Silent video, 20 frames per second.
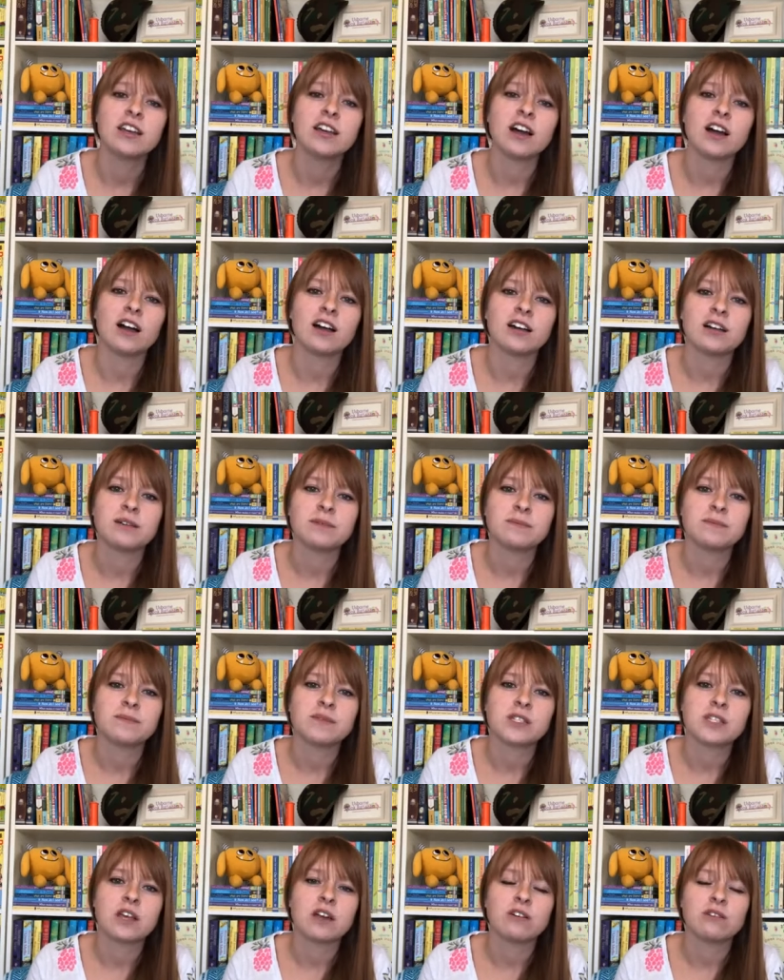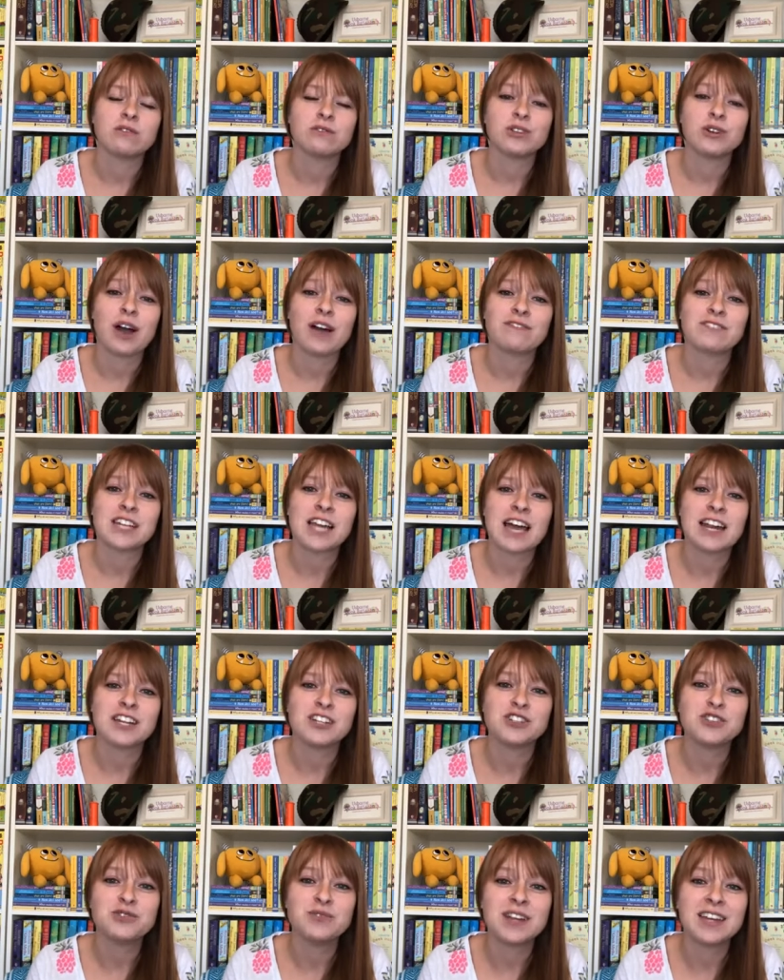Um, so you'll have to kind of
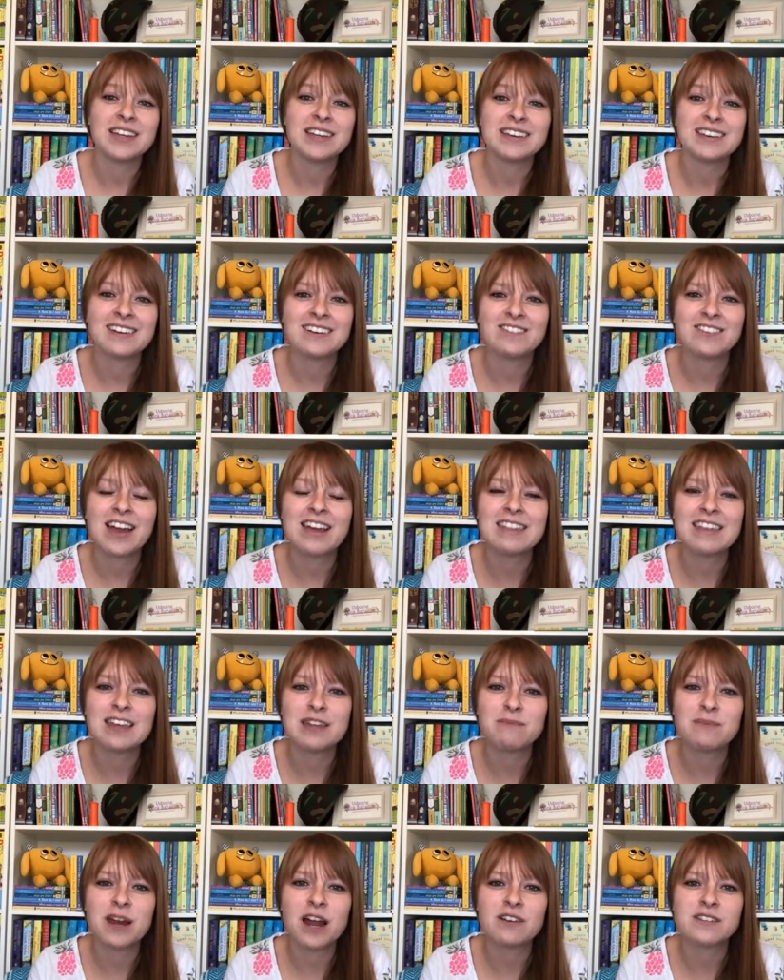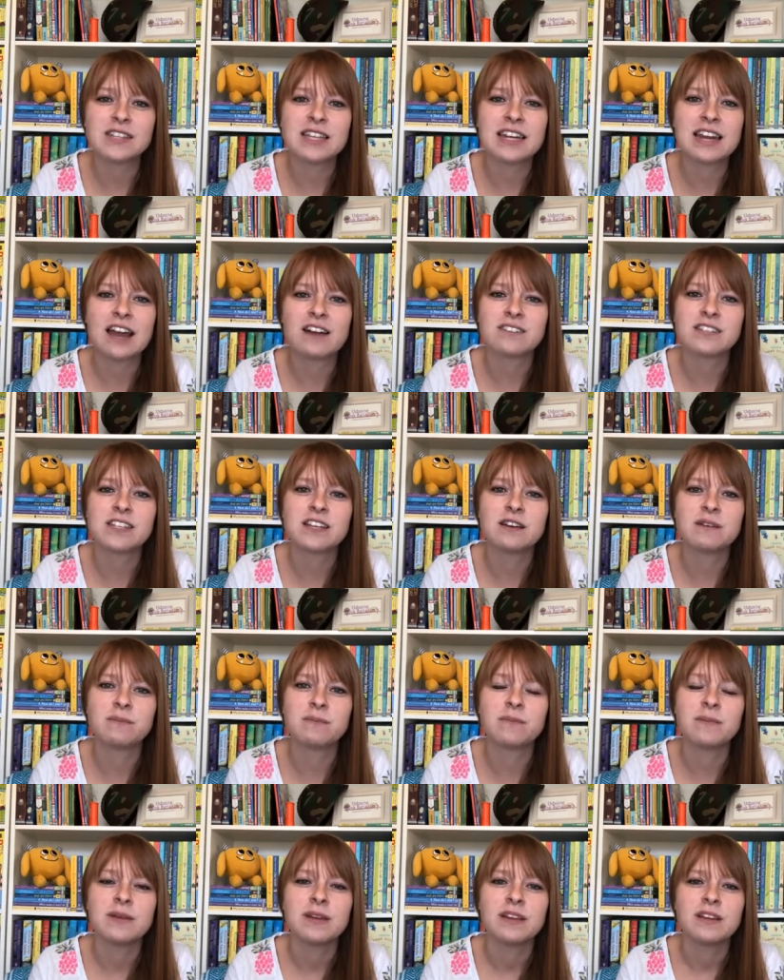tune in right then, but I'll send out
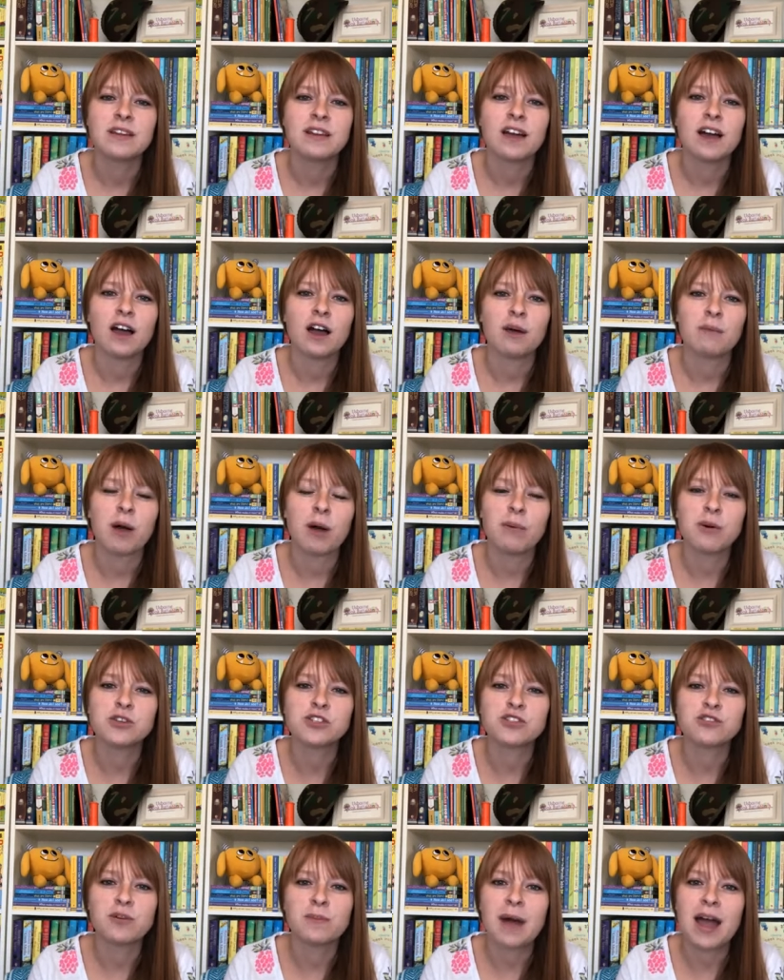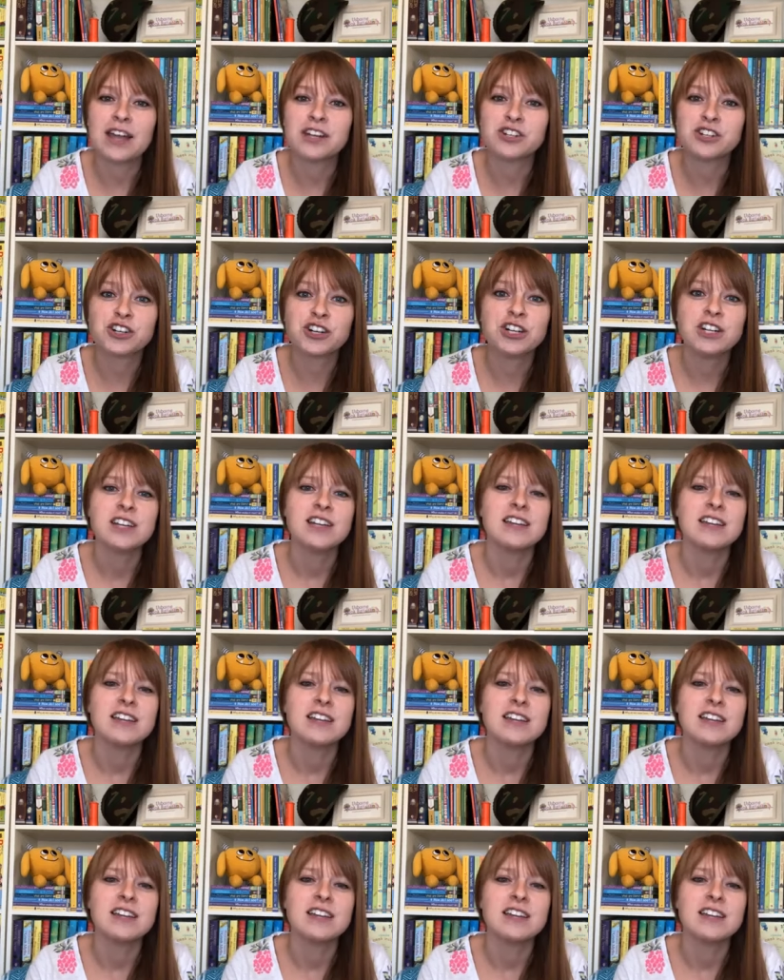some, um, I'll post a reminder